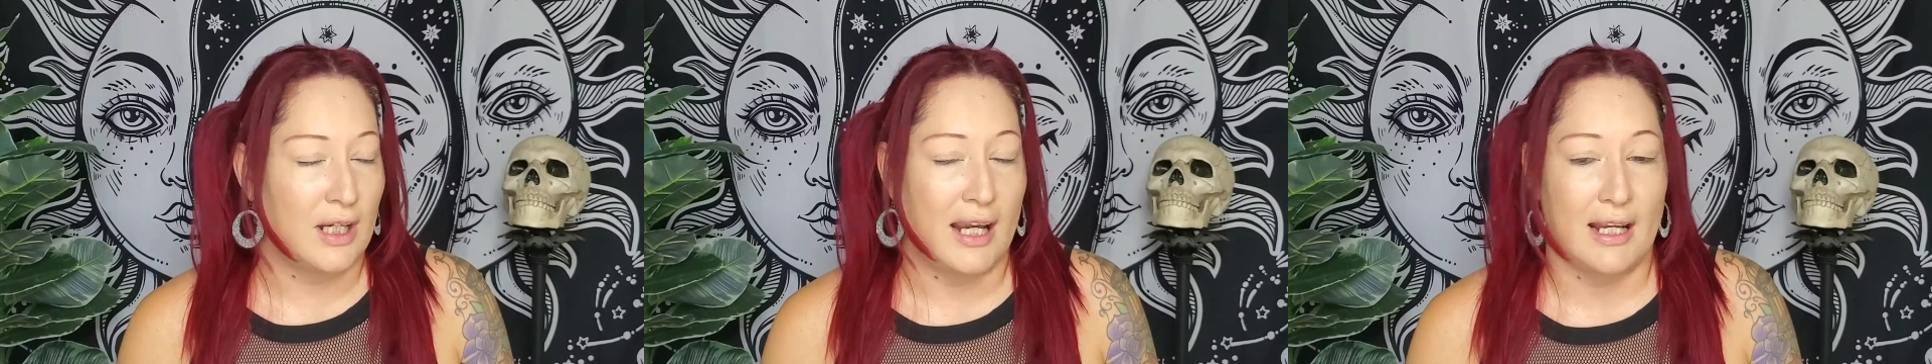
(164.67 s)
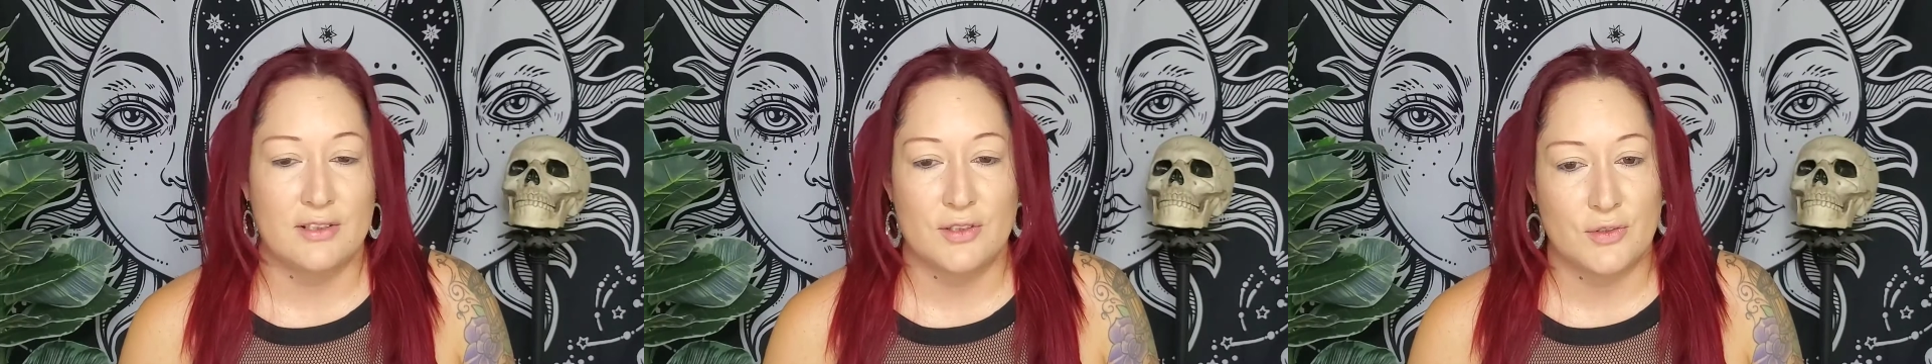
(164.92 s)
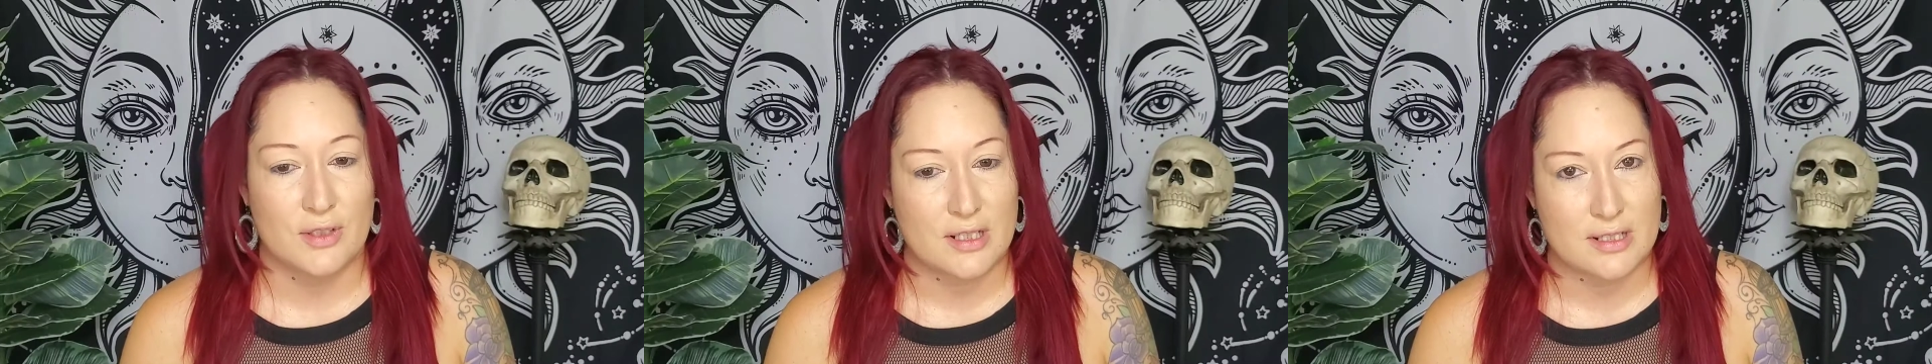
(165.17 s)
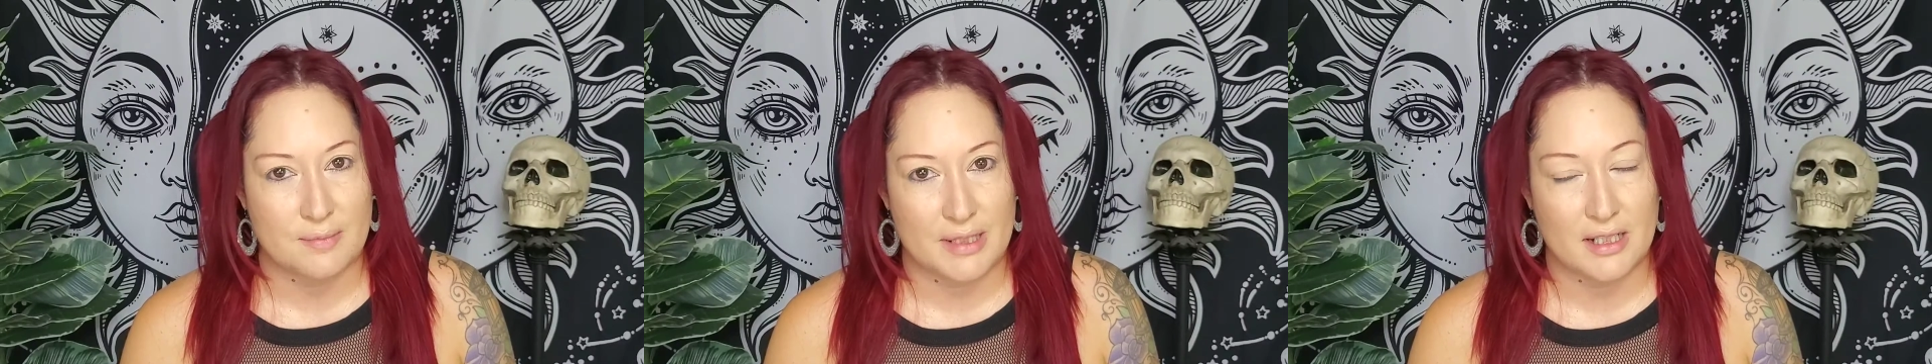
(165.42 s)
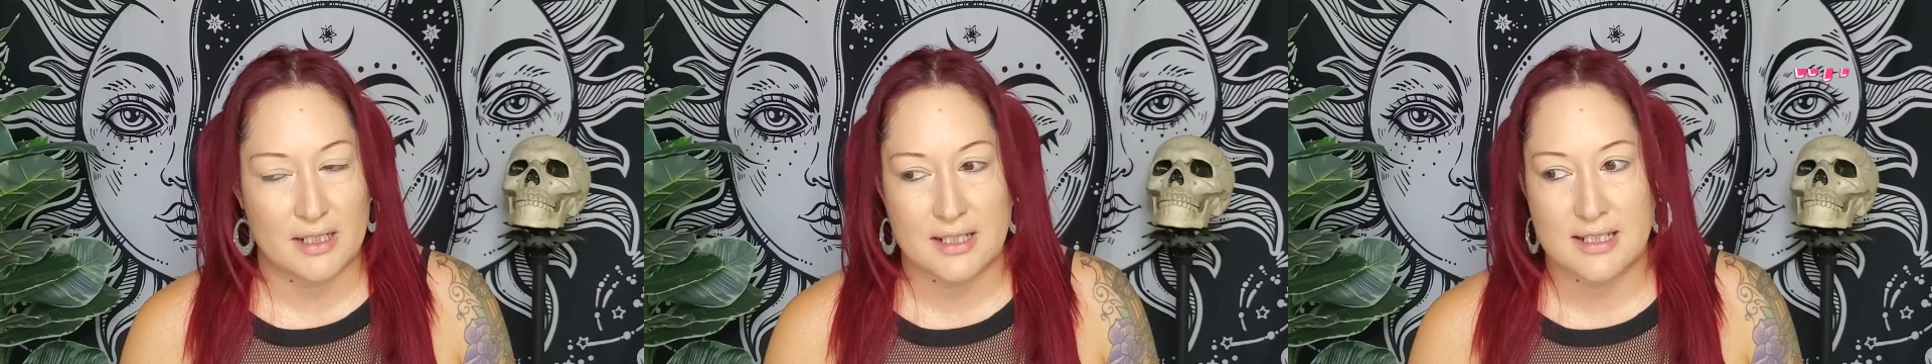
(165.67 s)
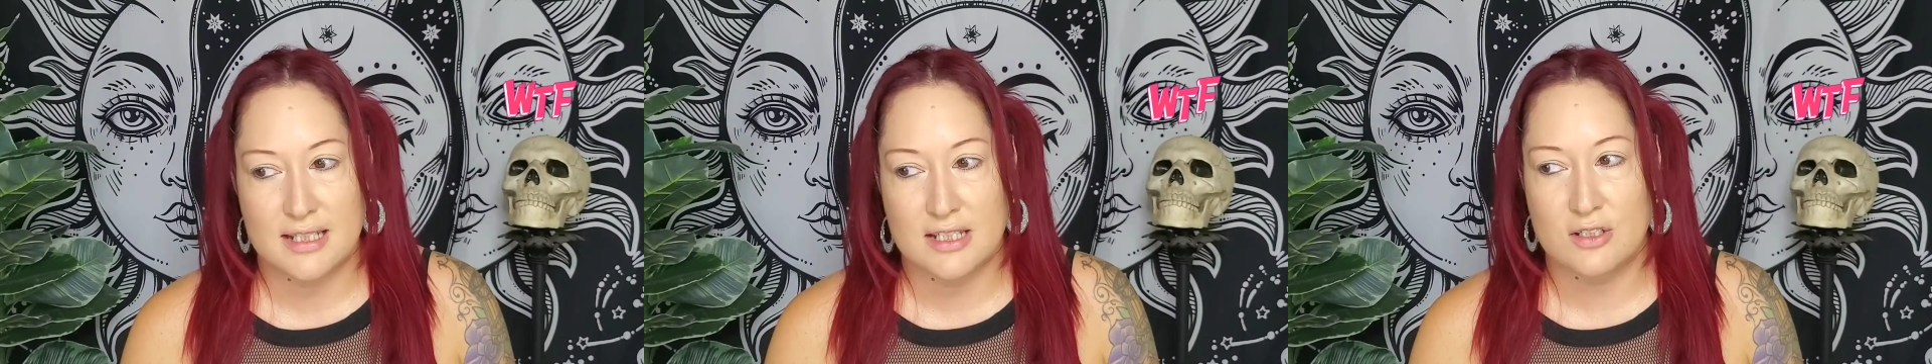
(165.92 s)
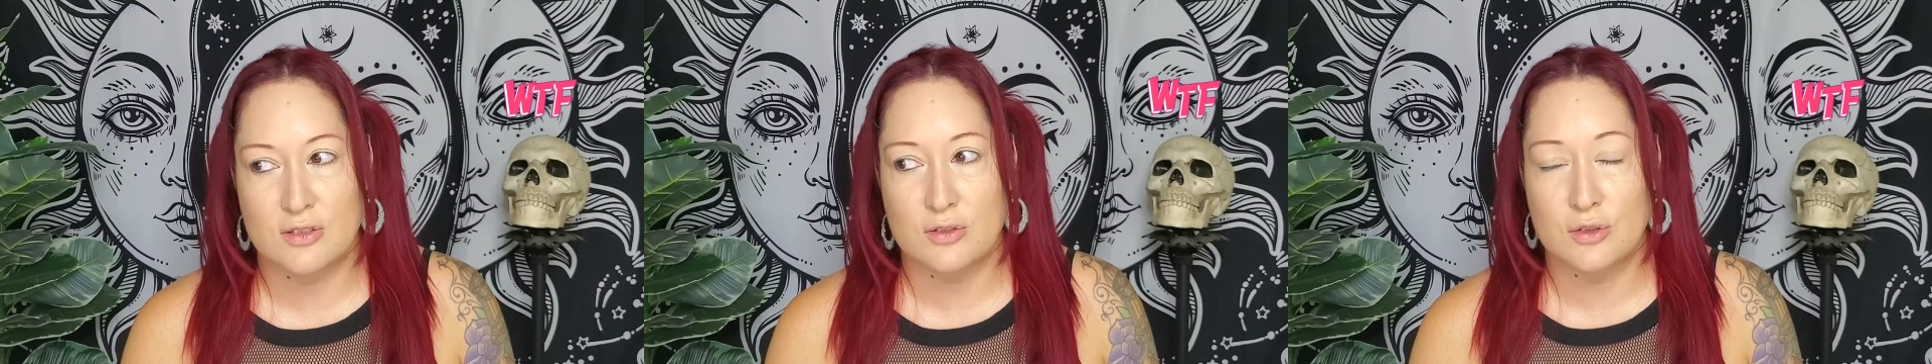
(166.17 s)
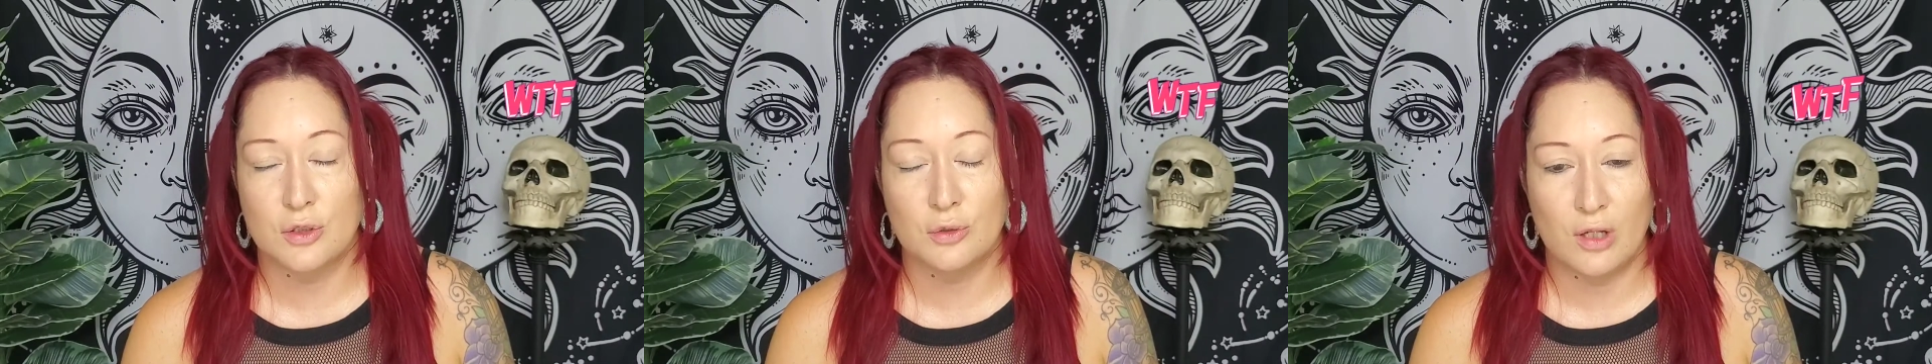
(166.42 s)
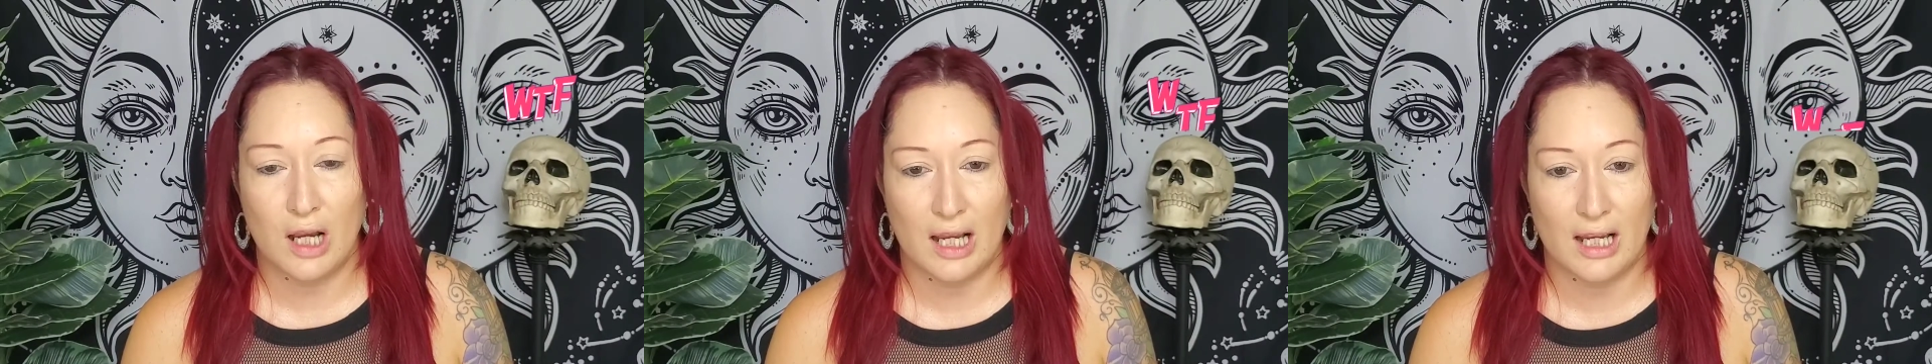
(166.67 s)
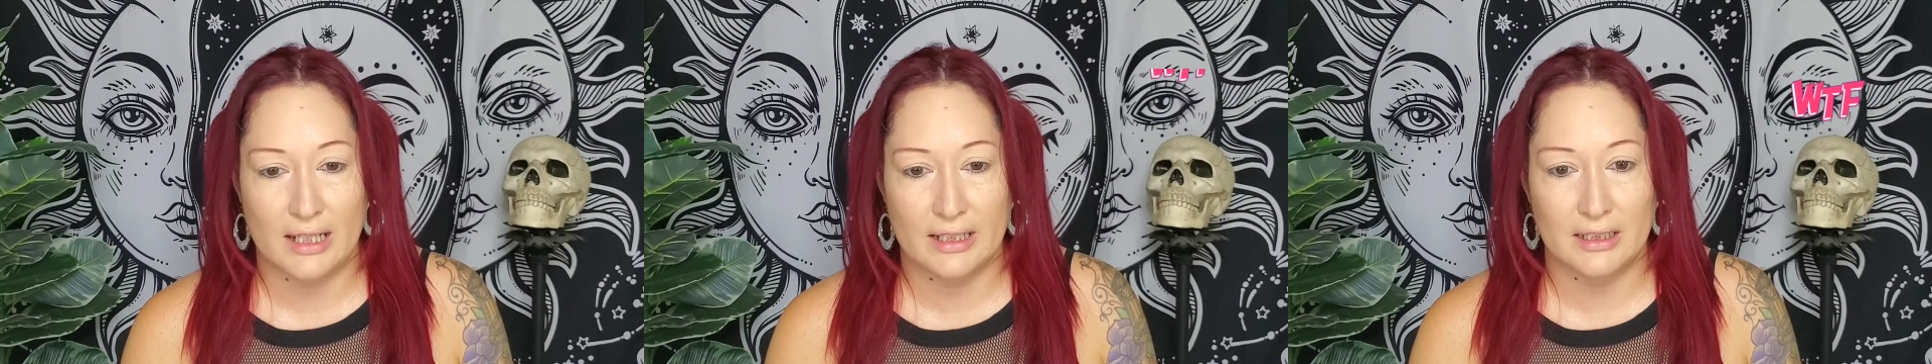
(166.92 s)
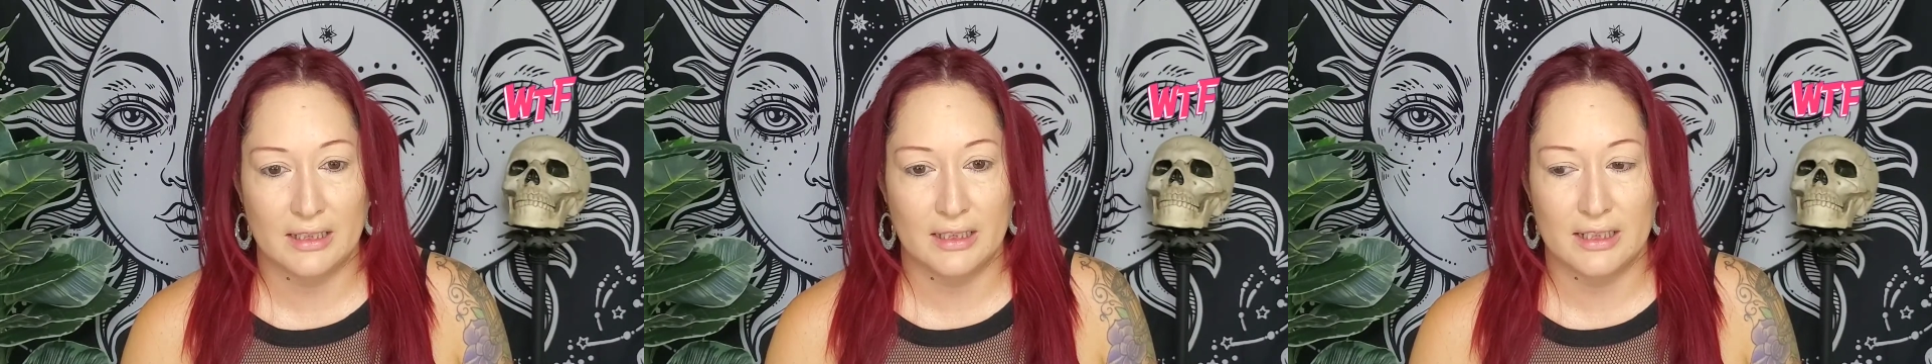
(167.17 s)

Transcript: I had to do this because it's too hot.